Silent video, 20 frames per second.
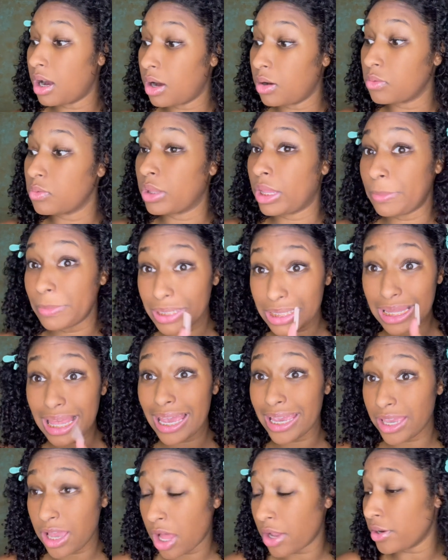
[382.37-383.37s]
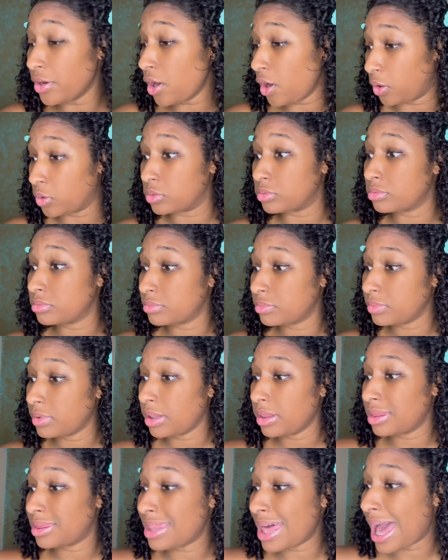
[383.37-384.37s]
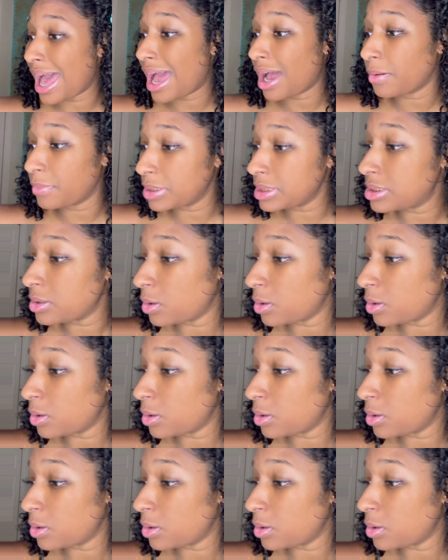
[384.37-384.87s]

Let me let y'all know that I went to